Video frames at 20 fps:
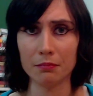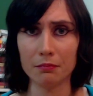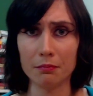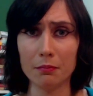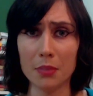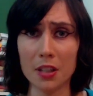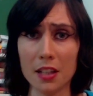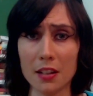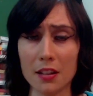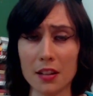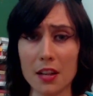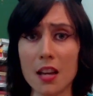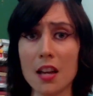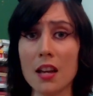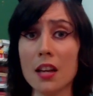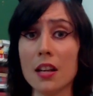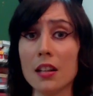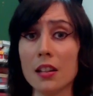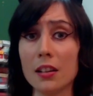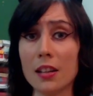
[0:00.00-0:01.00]
But
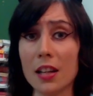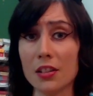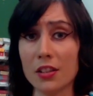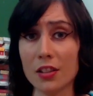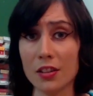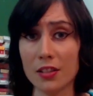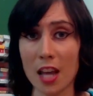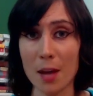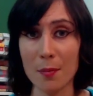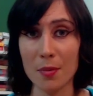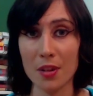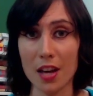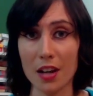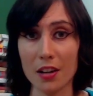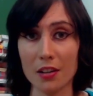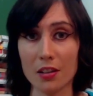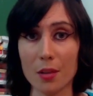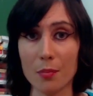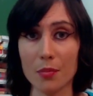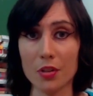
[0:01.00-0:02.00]
let's examine that
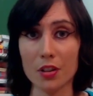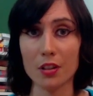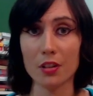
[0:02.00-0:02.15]
assumption.